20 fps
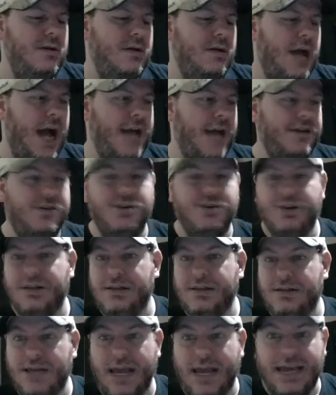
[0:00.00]
I
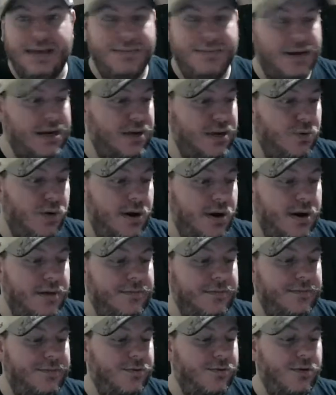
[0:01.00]
couldn't name any one of
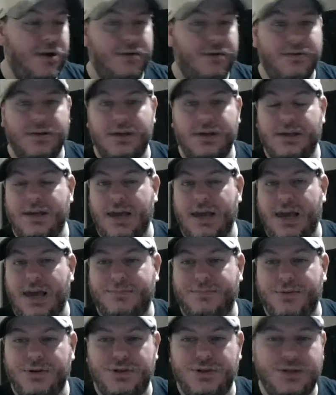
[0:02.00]
them for you. I really
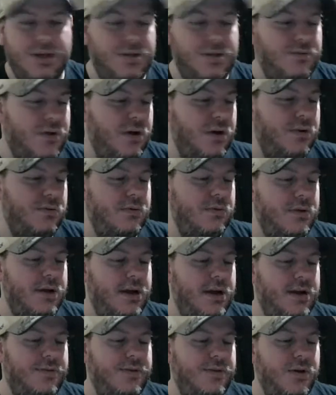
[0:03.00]
can't. But she wrote
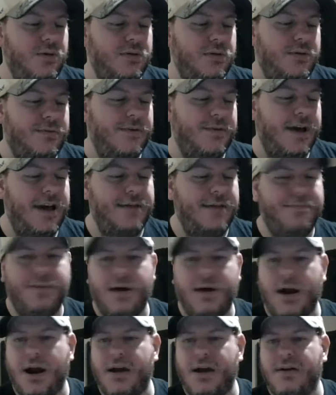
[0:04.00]
Interview with the
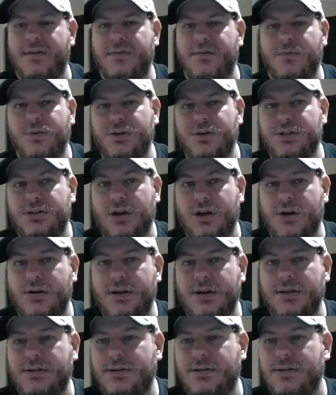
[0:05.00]
Vampire, which
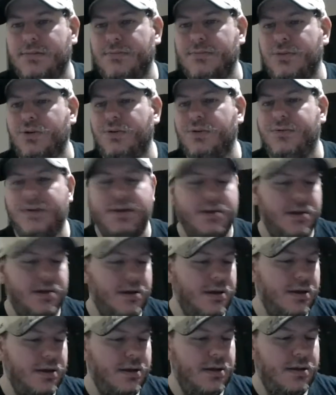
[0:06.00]
turned into the movie.
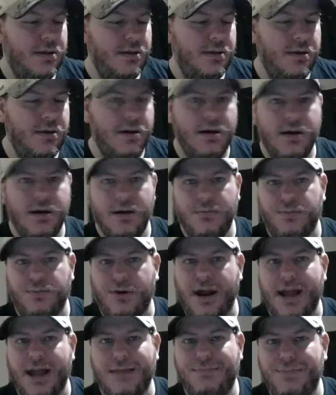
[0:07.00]

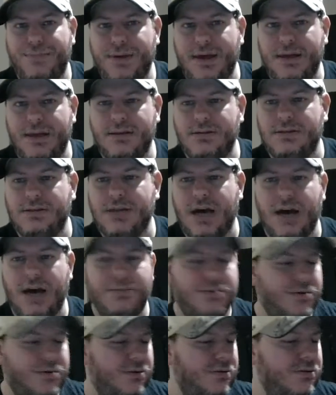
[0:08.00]
Brad Pitt and
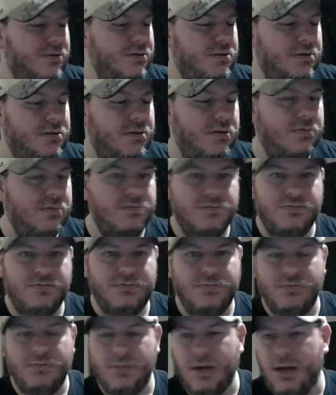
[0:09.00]
Tom Cruise, and
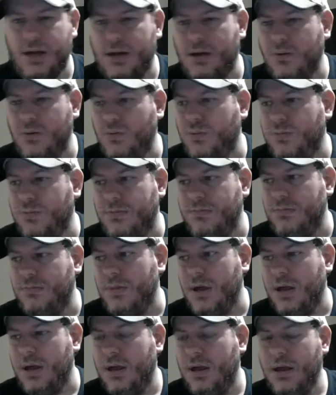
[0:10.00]

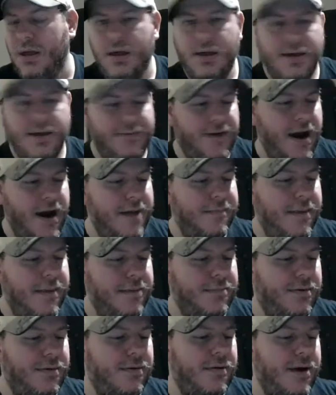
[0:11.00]
if I
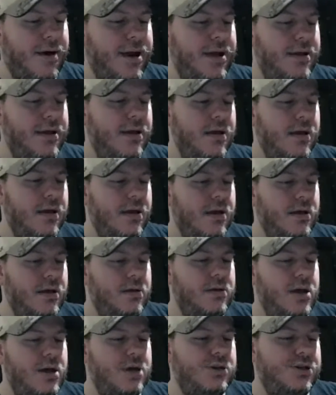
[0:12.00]
remember right,
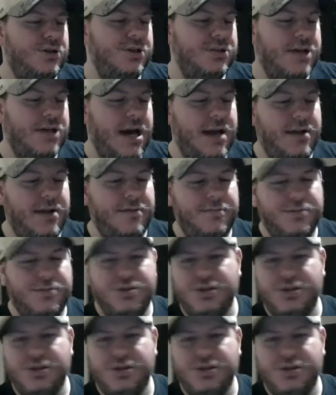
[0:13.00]
yeah, she's got a